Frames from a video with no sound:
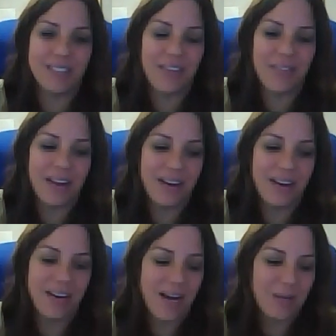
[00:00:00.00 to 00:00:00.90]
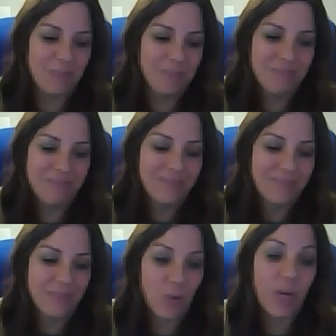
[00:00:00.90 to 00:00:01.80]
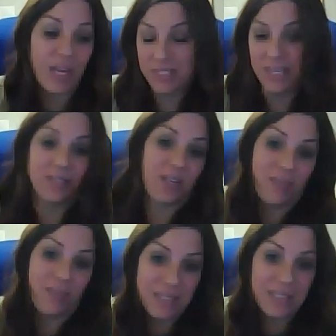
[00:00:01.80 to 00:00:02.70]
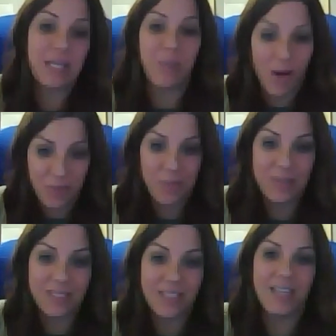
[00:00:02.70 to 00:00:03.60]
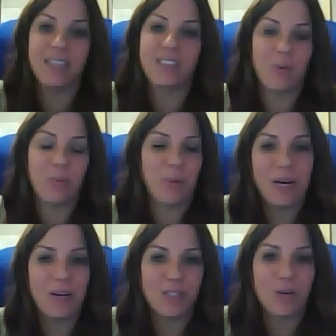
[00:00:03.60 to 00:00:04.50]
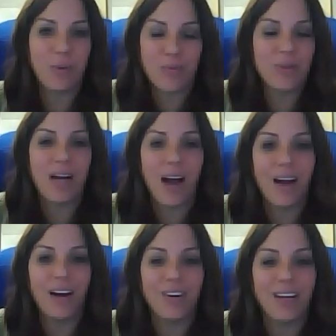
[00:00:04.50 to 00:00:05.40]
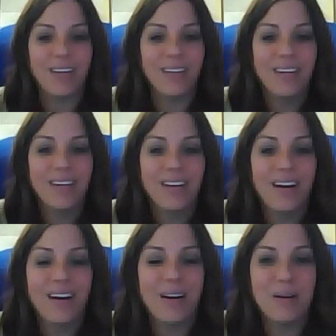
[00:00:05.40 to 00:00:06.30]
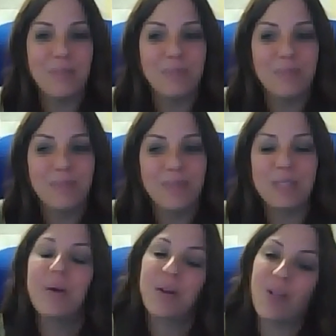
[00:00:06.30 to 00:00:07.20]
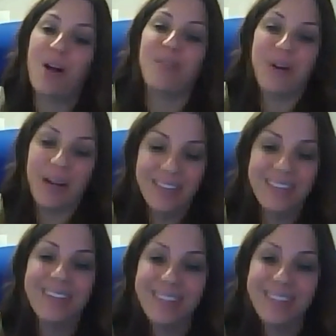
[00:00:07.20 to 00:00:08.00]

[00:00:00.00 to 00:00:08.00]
And then we have since obviously bought the business. Our parents are both retired, and it's been a lot of fun.